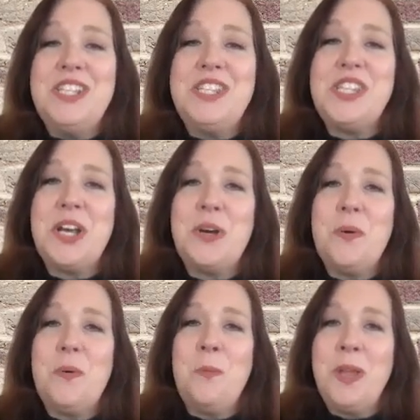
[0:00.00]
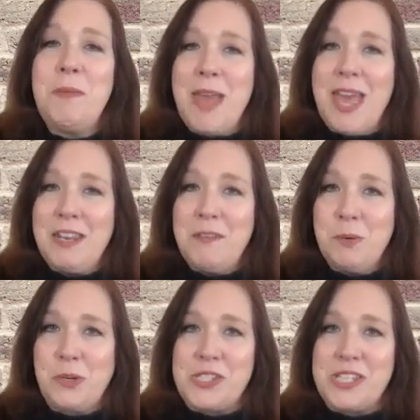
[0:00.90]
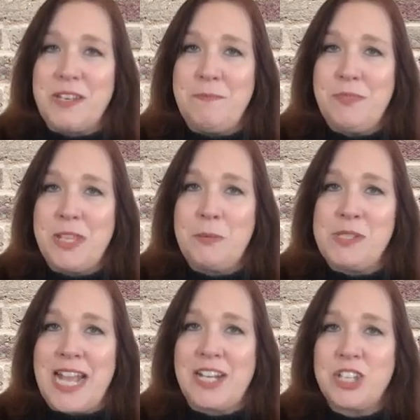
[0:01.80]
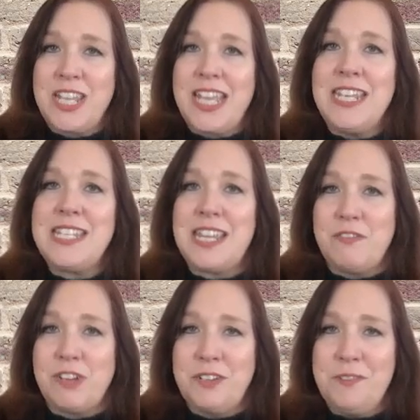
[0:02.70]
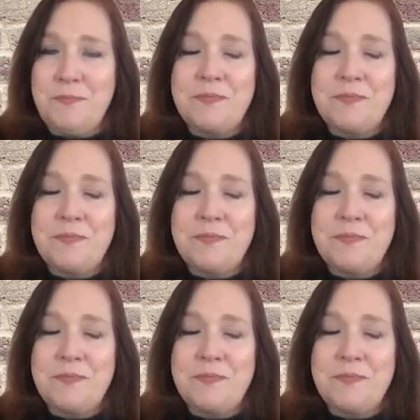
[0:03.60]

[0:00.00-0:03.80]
So we met in person. It was actually in Denver.